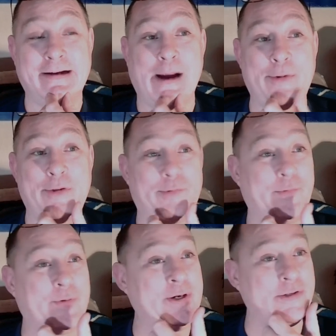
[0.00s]
guy with a
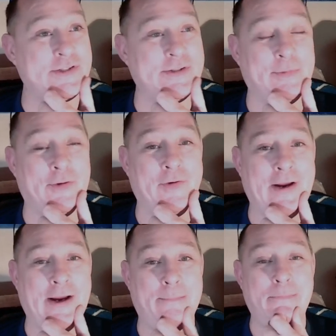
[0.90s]
real similar
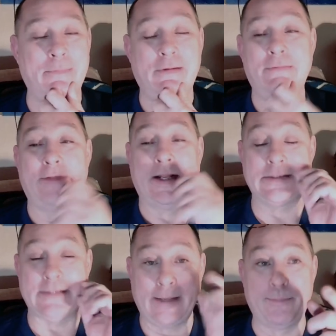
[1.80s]
name.
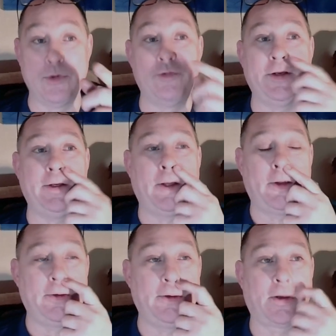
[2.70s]
That's that movie.
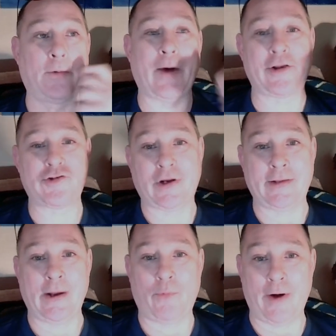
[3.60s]
You're going to want to
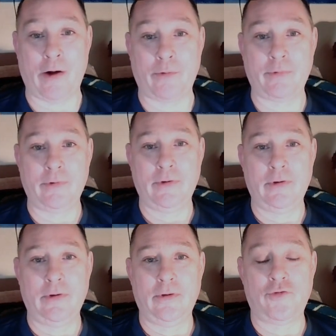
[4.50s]
check that one out.
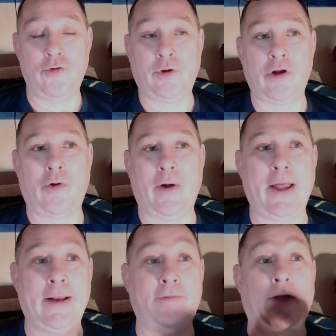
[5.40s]
So you can go
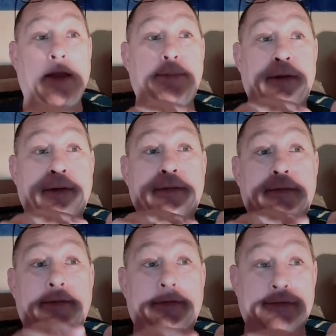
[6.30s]
ahead and type in
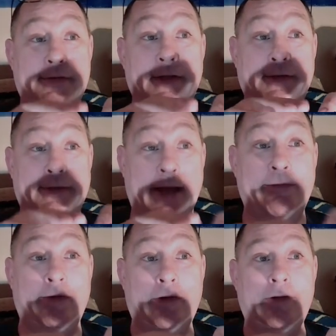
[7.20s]
The
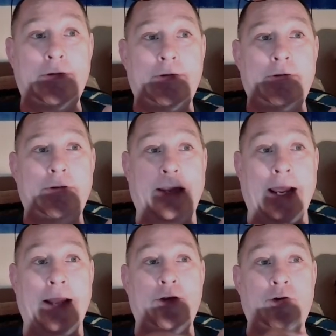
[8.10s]
Devil
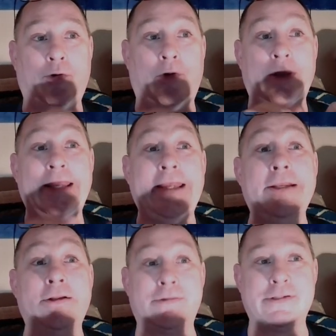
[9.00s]
at Your
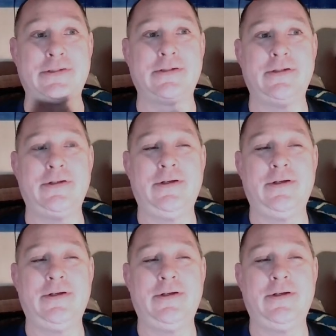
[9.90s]
Heels.